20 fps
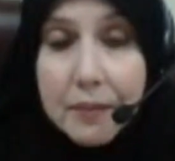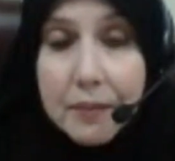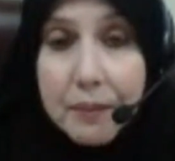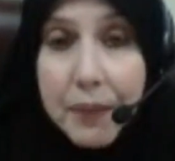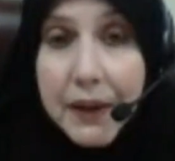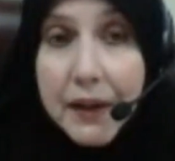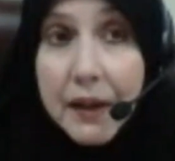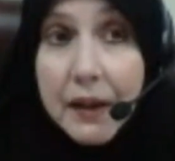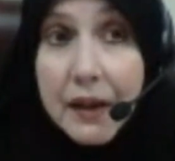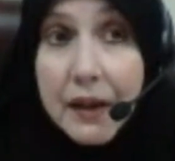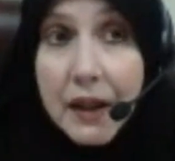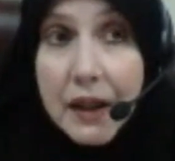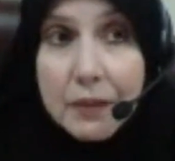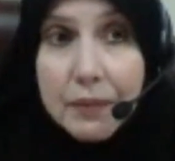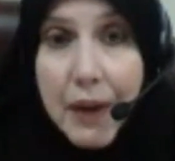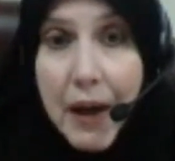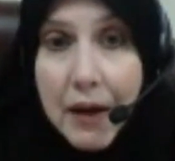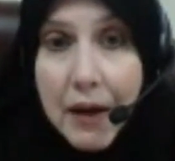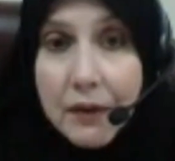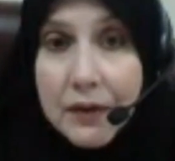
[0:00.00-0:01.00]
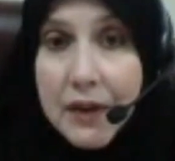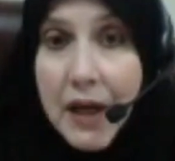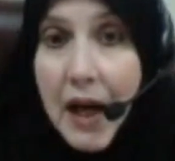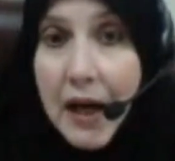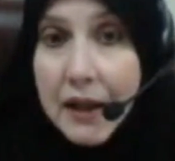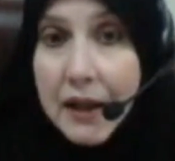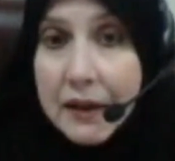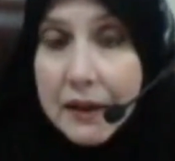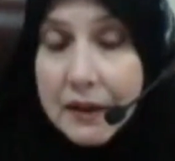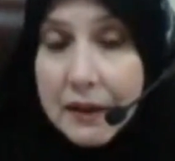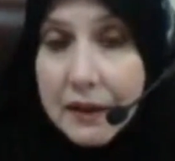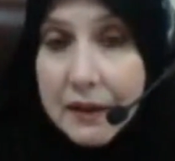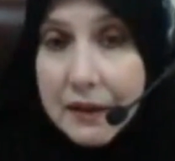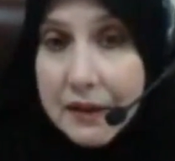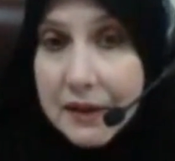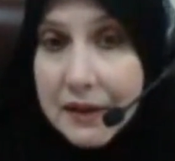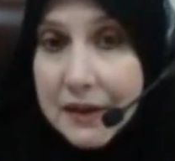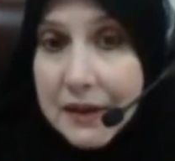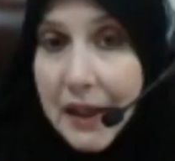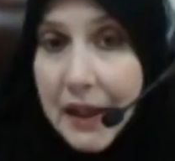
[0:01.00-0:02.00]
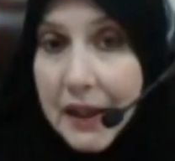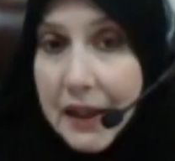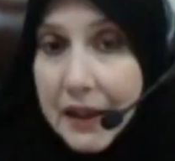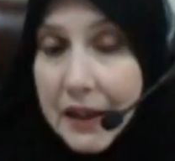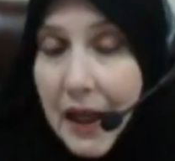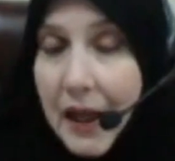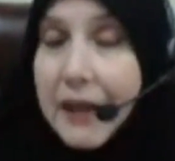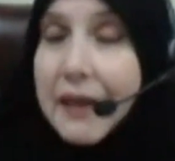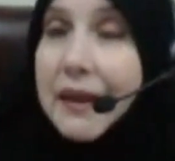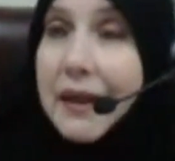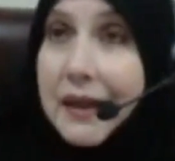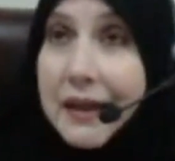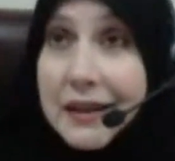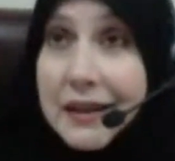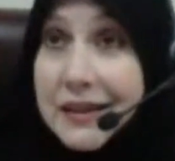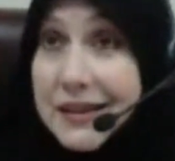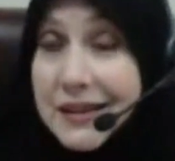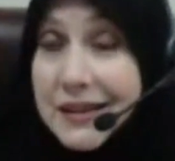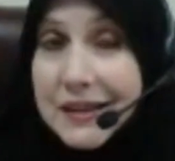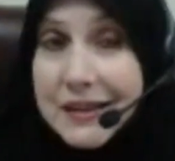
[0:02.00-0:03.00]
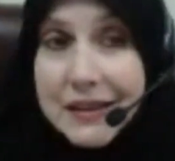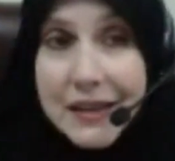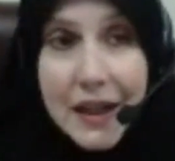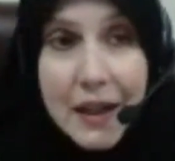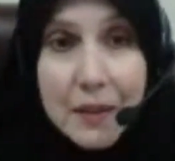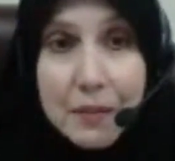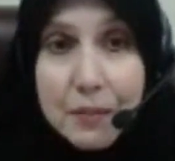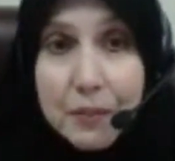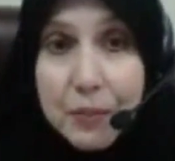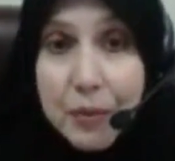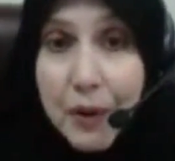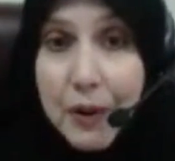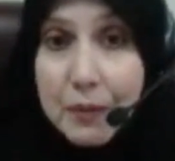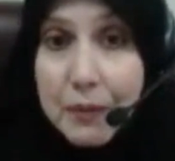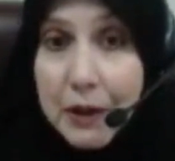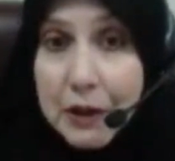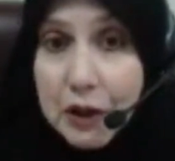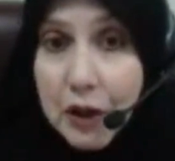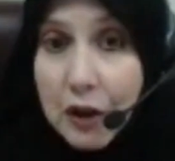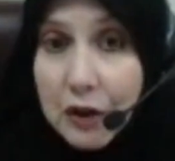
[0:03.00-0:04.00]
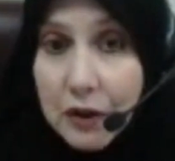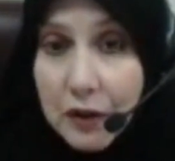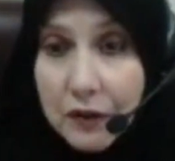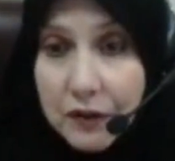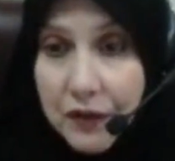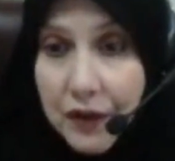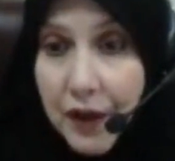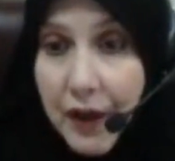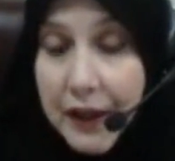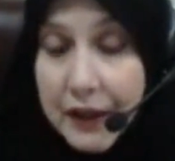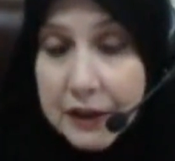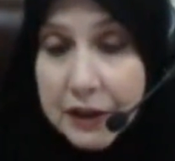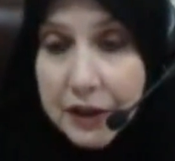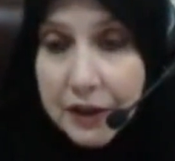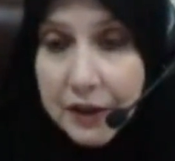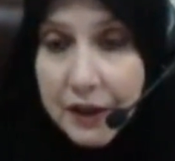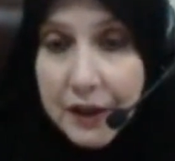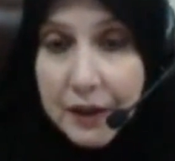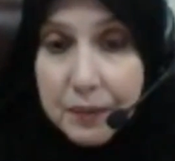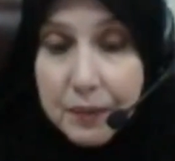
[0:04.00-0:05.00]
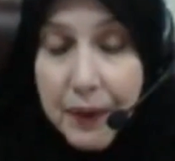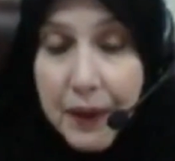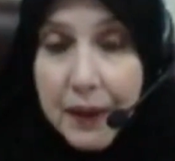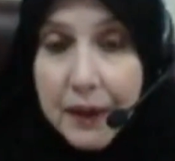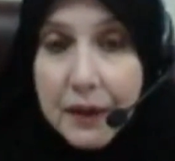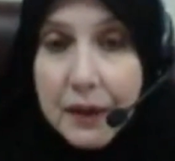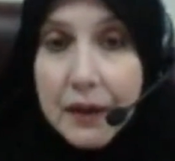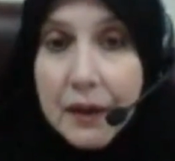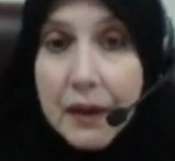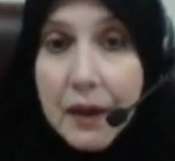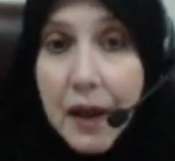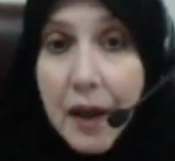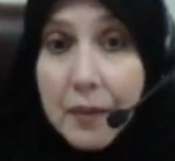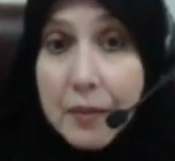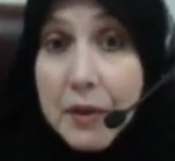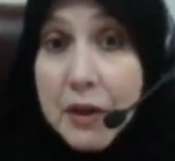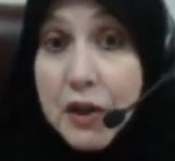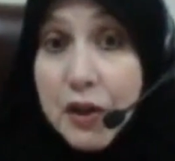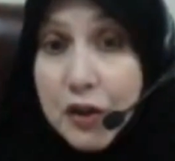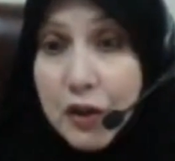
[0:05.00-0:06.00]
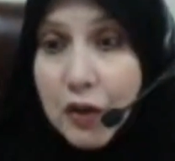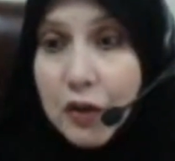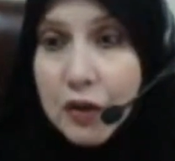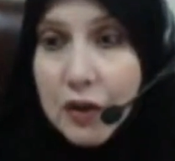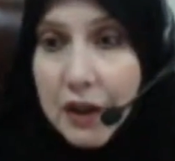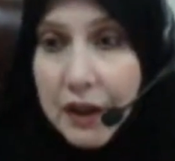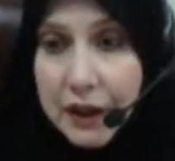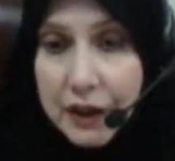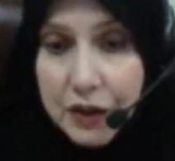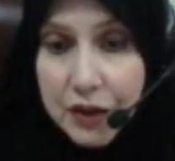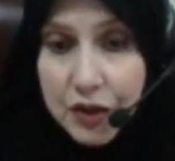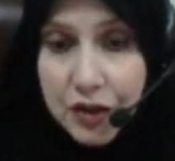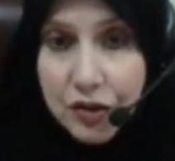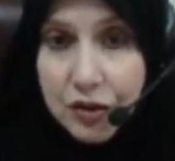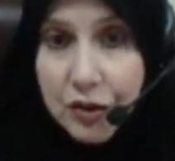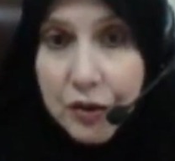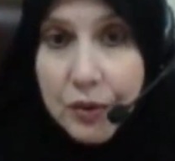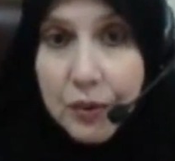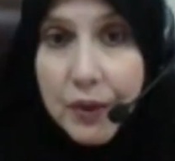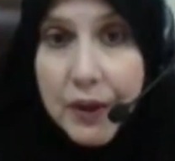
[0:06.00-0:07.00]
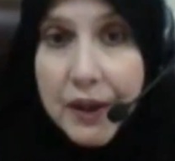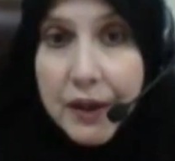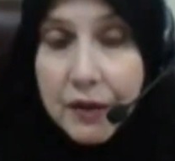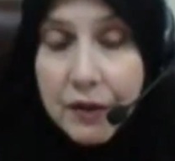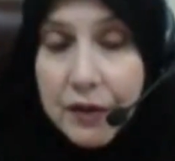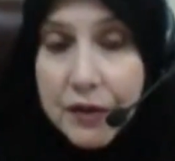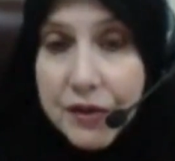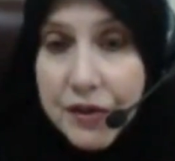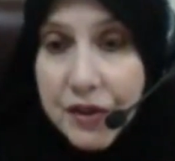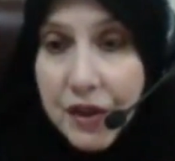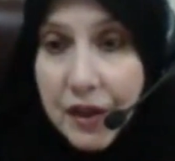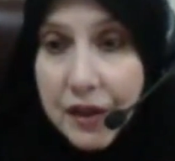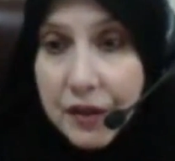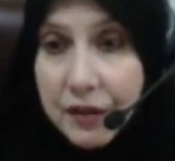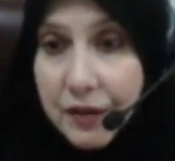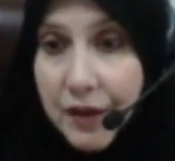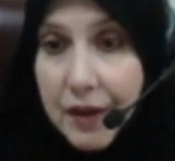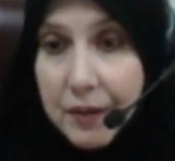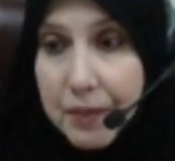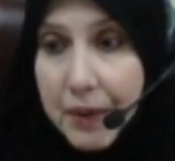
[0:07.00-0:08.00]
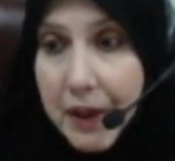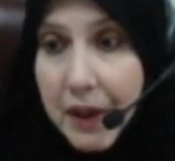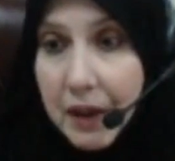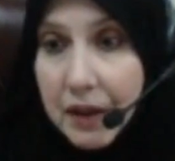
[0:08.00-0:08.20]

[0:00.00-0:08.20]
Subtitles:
But the thing about not saying, I think it's the same pretty much all over actually, but it certainly is true here in Saudi Arabia.